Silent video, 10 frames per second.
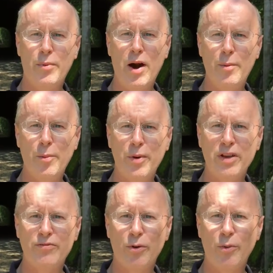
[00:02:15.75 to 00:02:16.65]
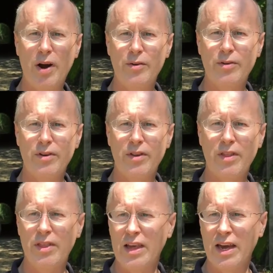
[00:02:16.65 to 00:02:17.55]
probably for one
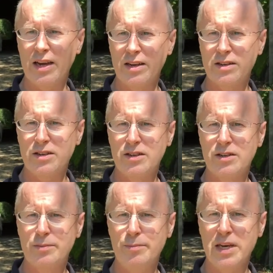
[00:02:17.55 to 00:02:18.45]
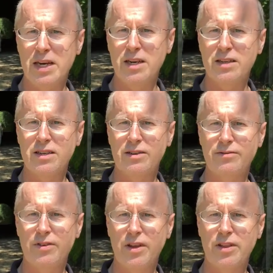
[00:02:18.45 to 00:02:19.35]
thing, because
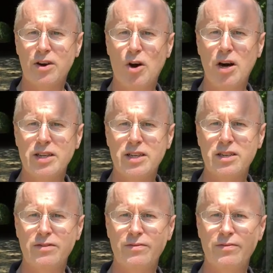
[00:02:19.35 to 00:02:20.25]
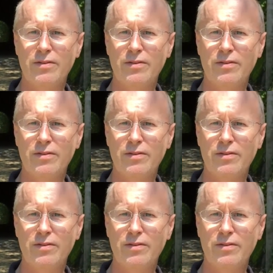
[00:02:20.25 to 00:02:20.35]
of the cost of